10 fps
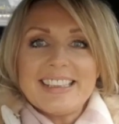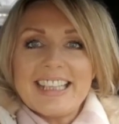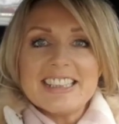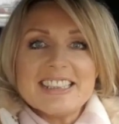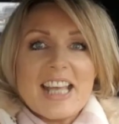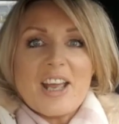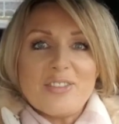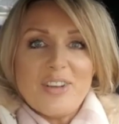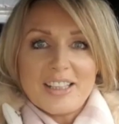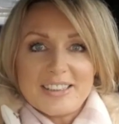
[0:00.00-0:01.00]
he can
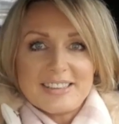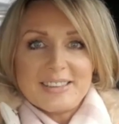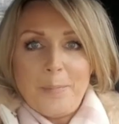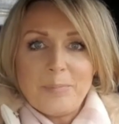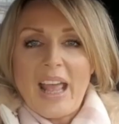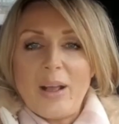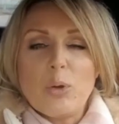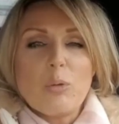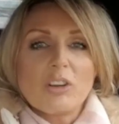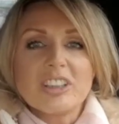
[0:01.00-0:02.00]
serve us
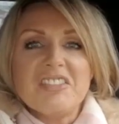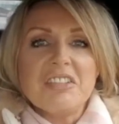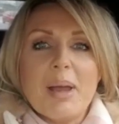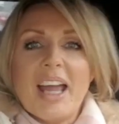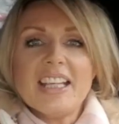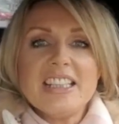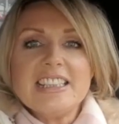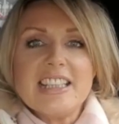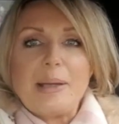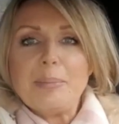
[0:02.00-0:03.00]
and we won't give him any
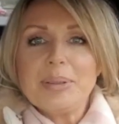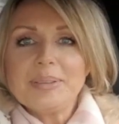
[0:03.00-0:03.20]
tip.